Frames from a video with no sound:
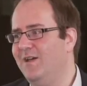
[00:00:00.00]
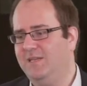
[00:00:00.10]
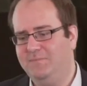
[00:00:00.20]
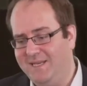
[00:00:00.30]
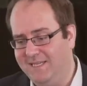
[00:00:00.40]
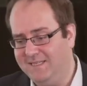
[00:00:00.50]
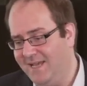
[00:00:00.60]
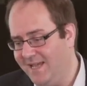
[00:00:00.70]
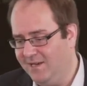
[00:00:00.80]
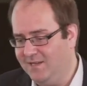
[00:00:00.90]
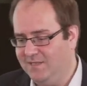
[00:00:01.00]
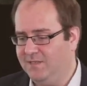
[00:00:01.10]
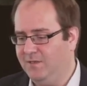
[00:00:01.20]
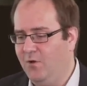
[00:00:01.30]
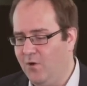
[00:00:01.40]
has meant it's taken
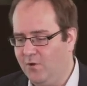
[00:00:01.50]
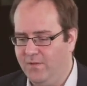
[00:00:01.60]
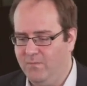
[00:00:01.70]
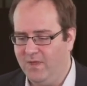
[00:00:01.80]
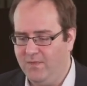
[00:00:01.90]
us longer than we